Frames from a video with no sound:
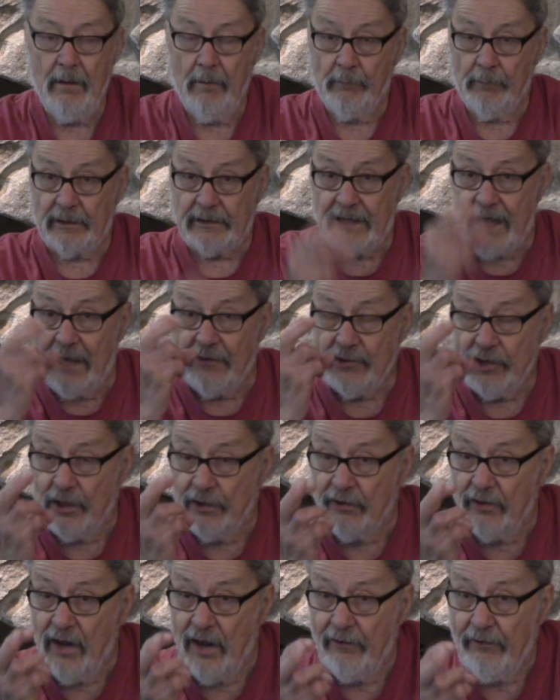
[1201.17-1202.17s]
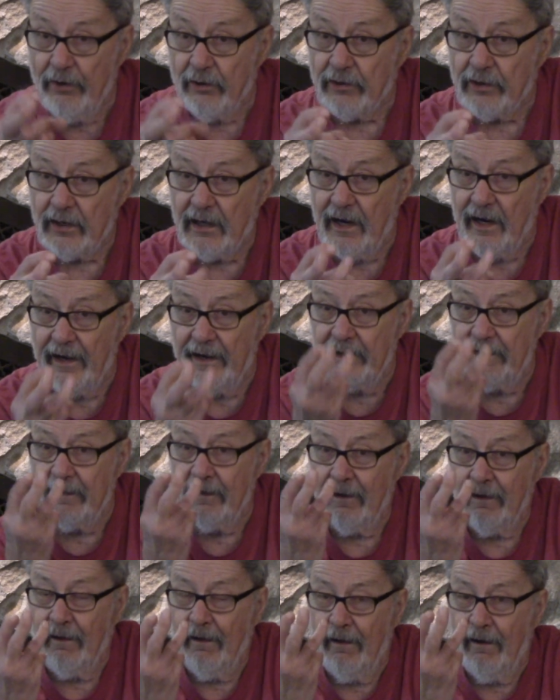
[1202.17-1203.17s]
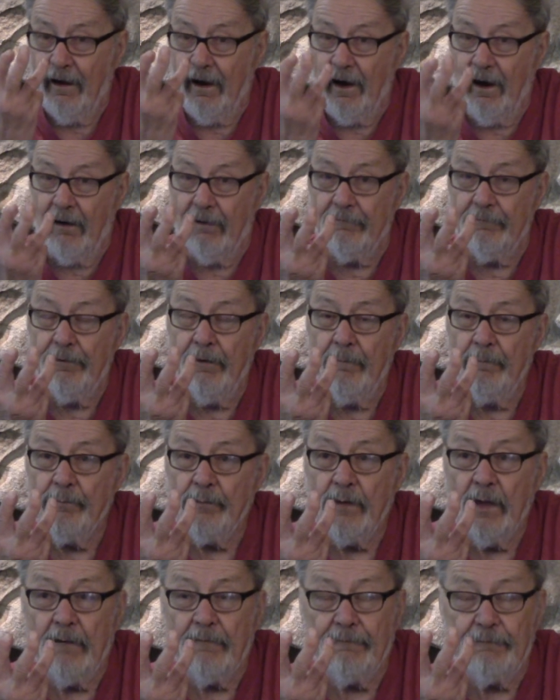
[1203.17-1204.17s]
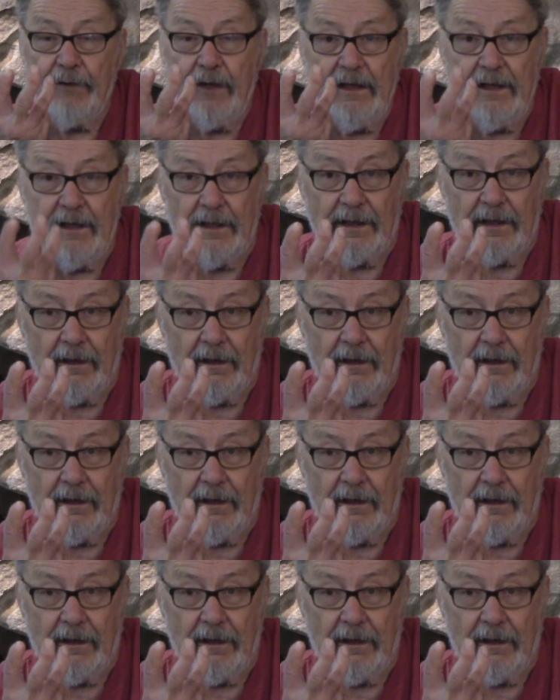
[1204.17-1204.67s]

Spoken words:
But that's another kind of feeding